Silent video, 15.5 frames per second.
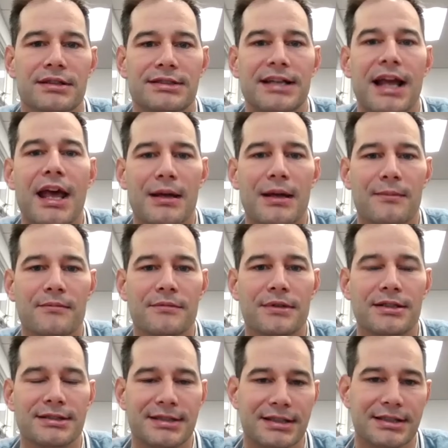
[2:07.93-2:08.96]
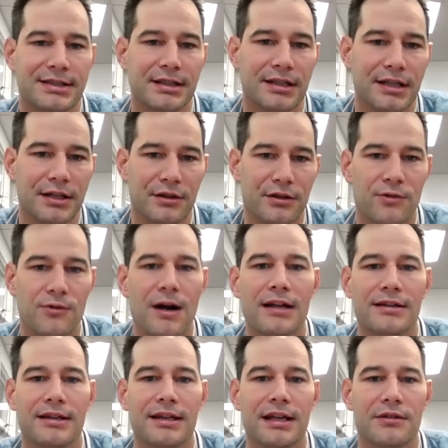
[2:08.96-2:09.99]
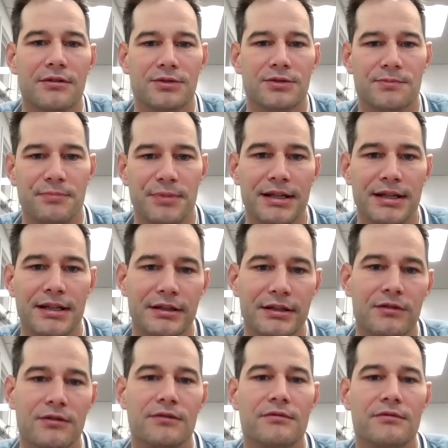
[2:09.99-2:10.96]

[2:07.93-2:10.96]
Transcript: the same consistently throughout those big,